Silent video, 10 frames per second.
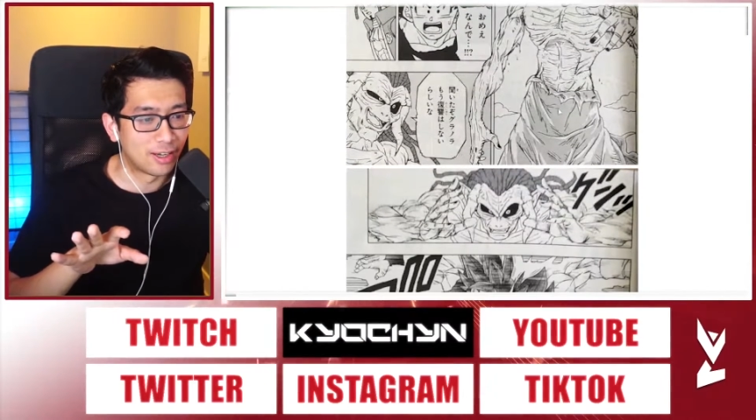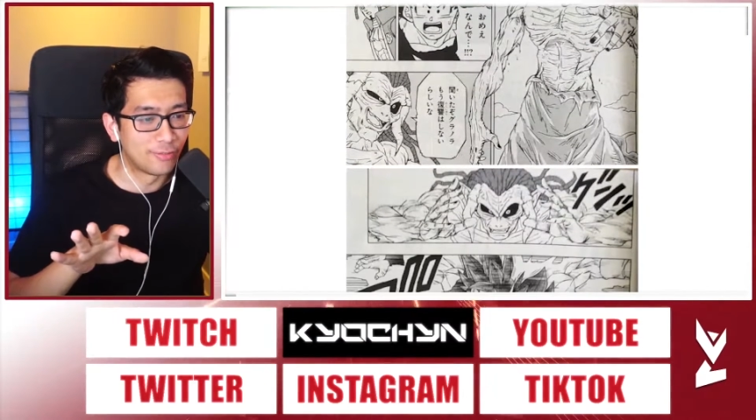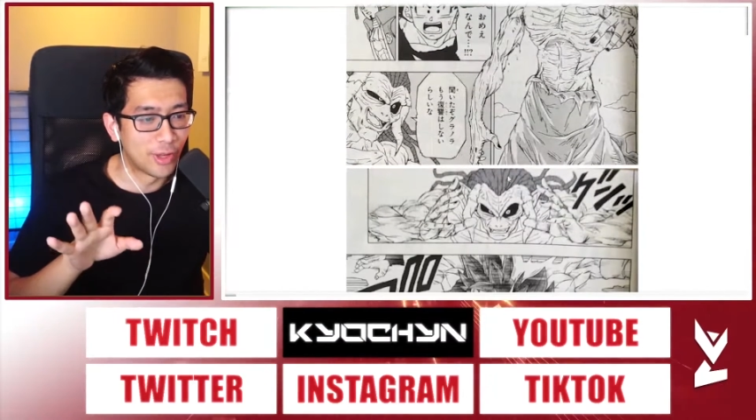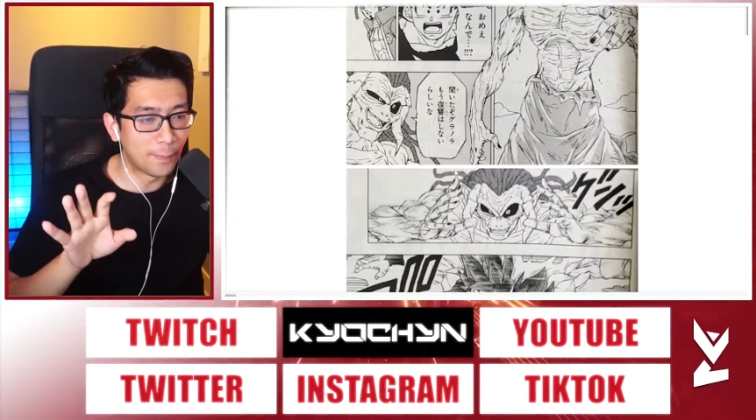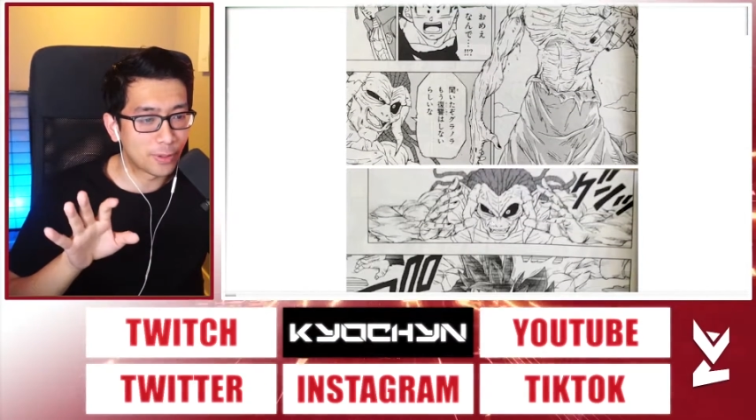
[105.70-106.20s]

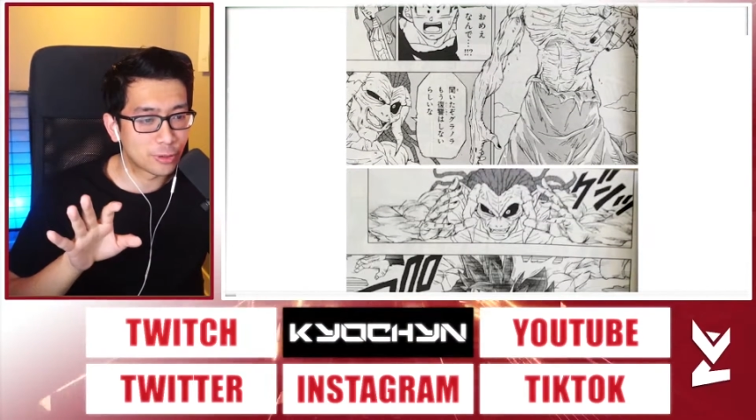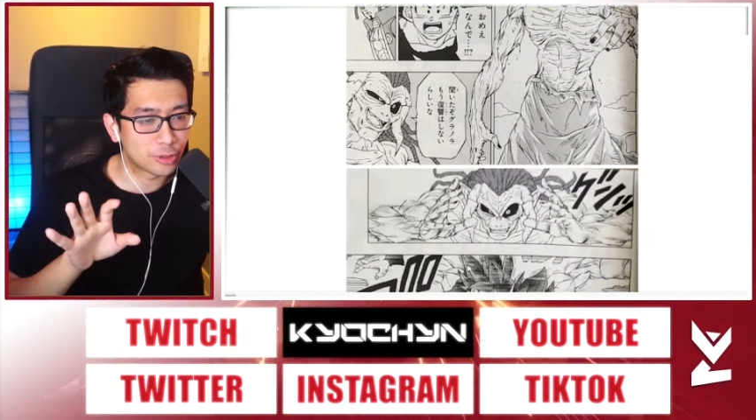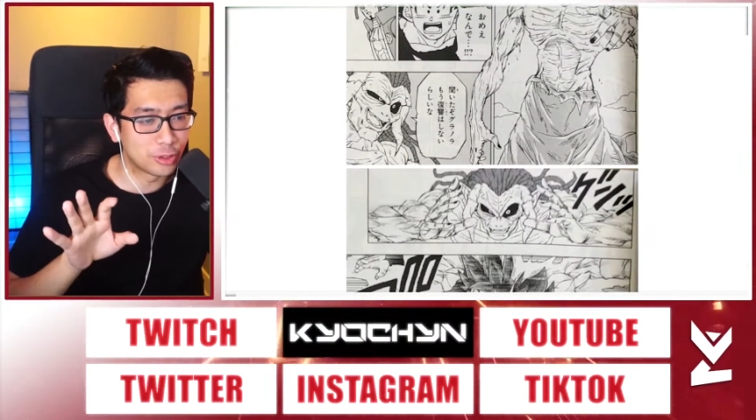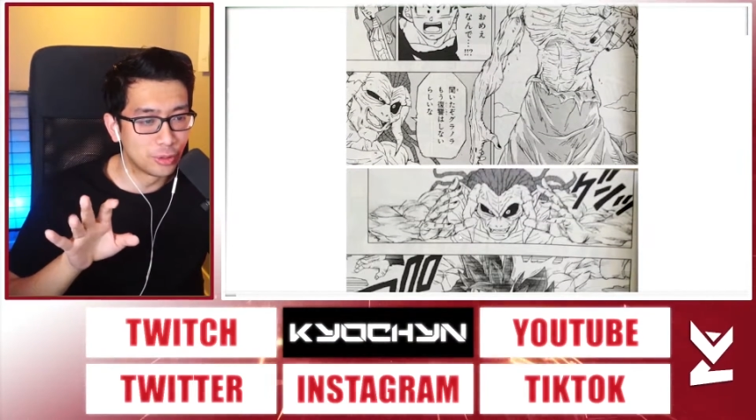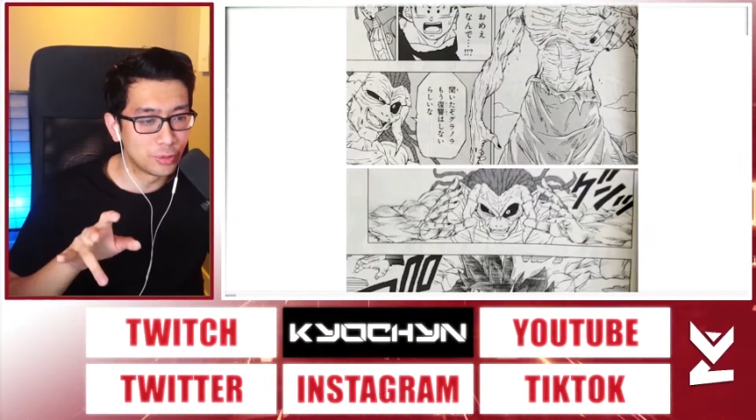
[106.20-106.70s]
Number
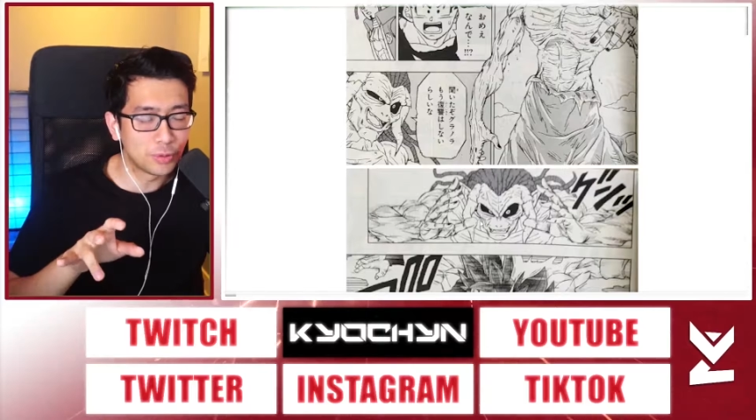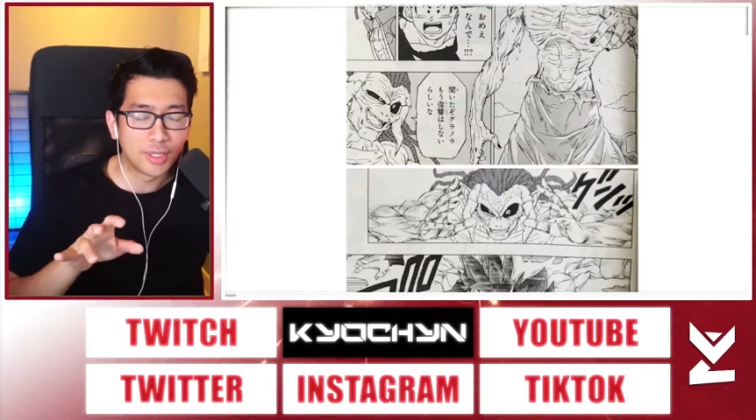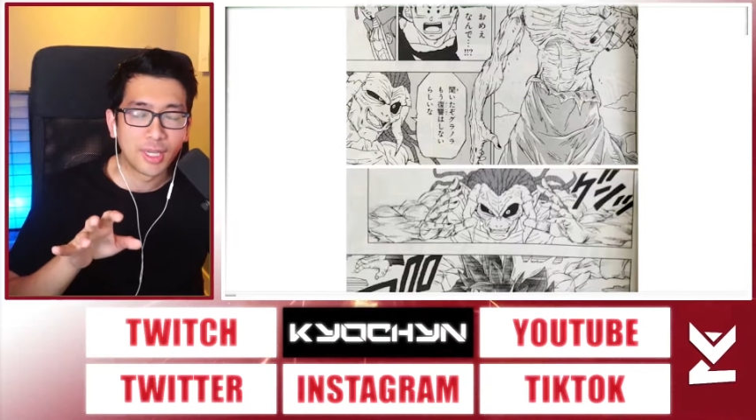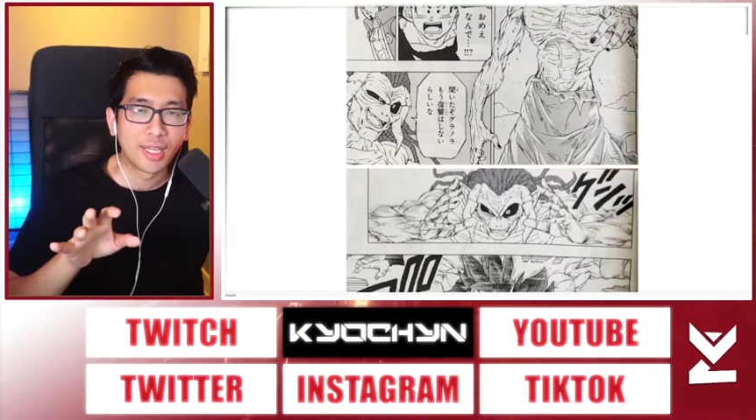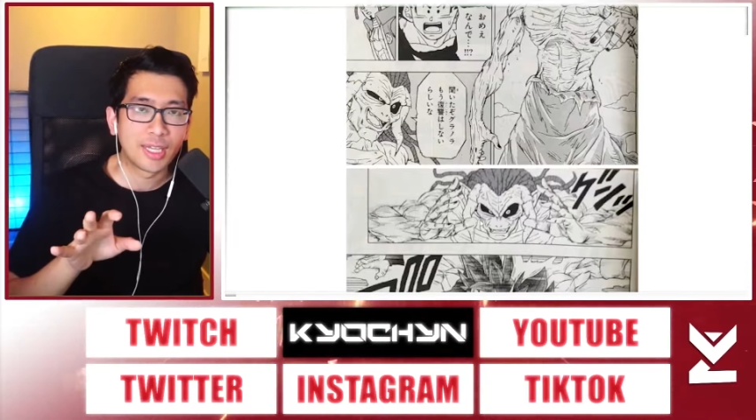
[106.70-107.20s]
two,
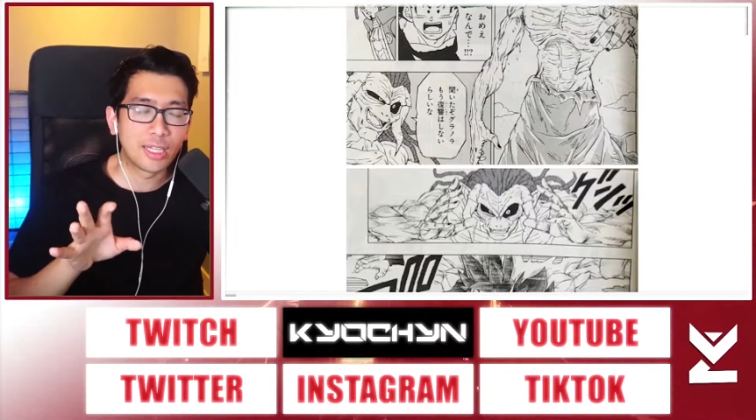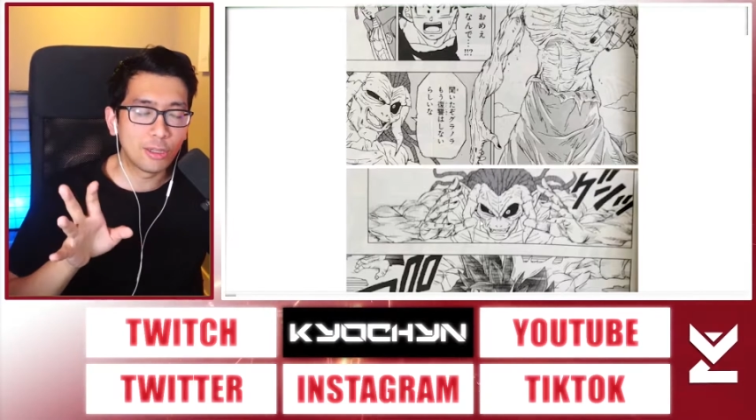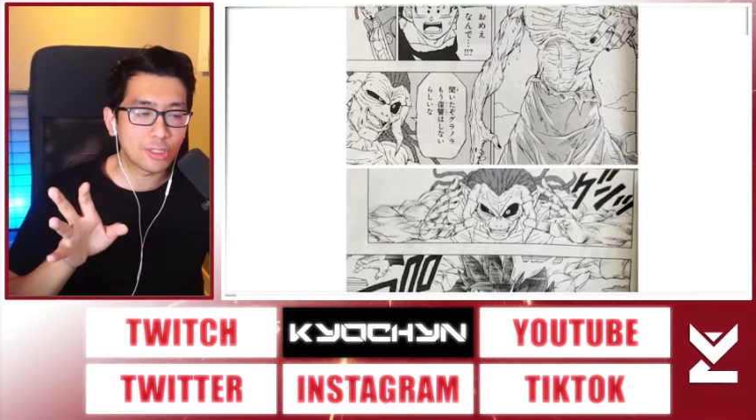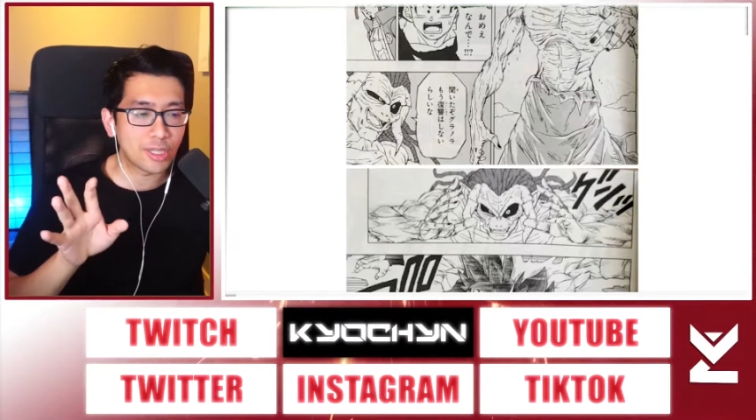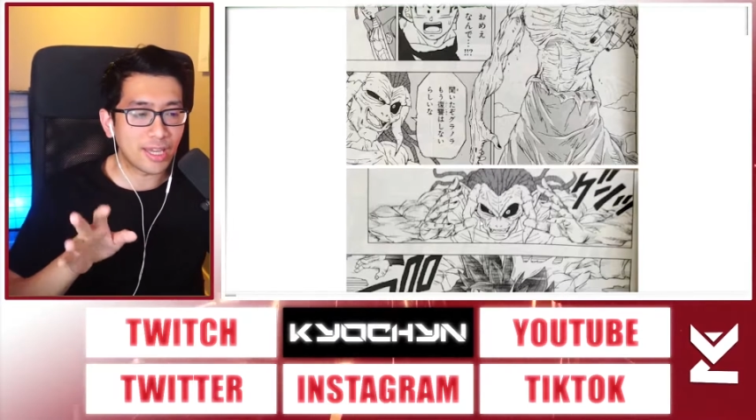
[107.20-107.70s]
he looks